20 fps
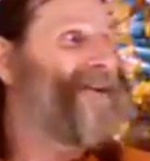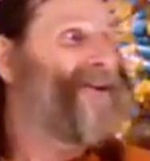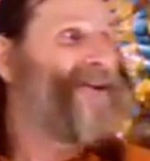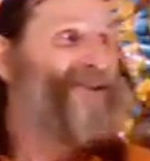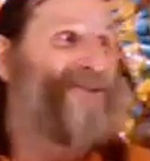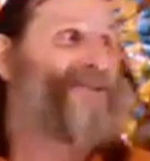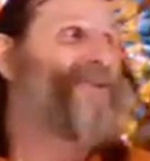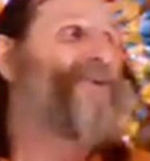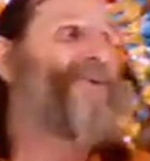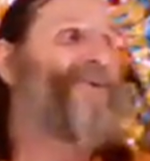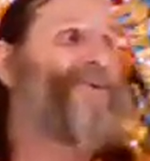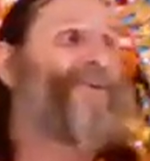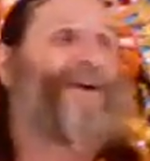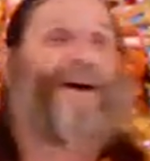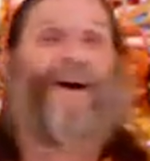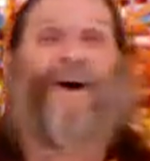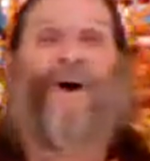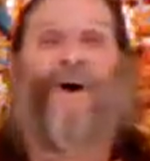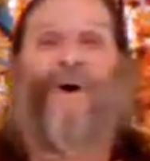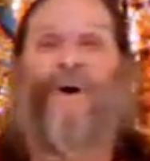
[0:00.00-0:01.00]
So
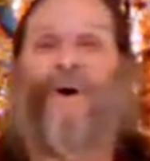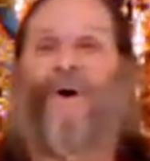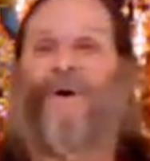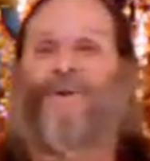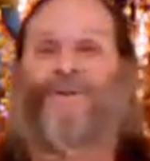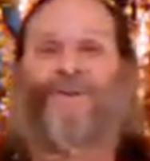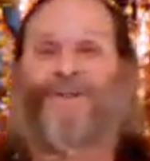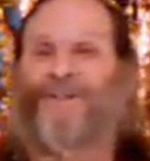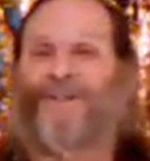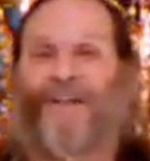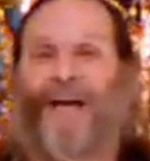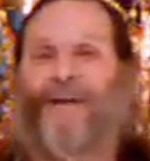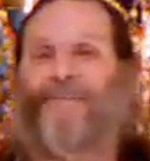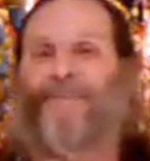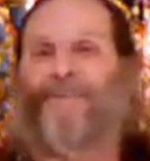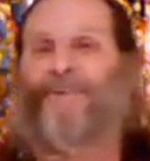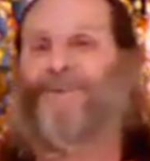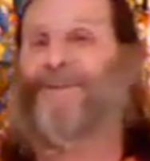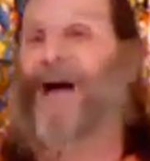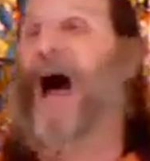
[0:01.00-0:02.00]
all
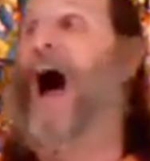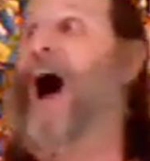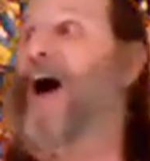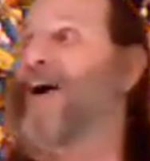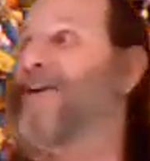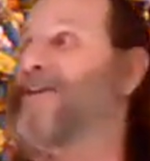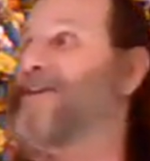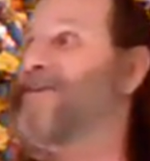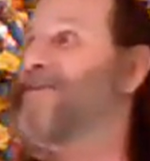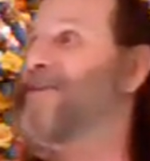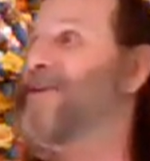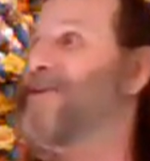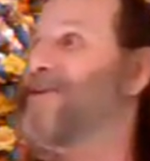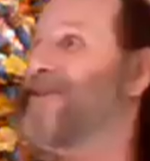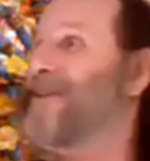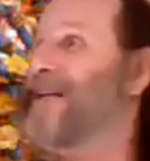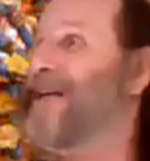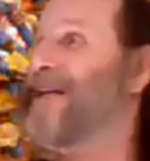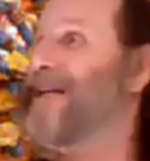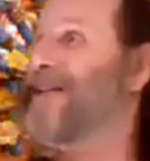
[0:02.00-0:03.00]
disciples are
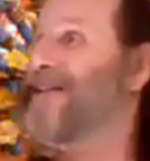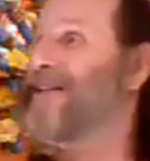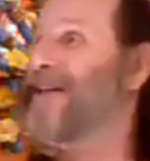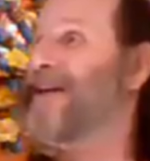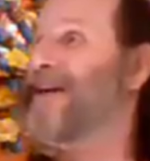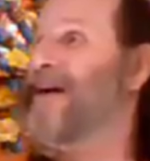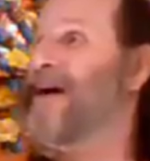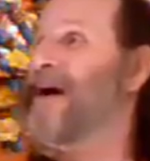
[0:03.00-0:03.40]
devotees,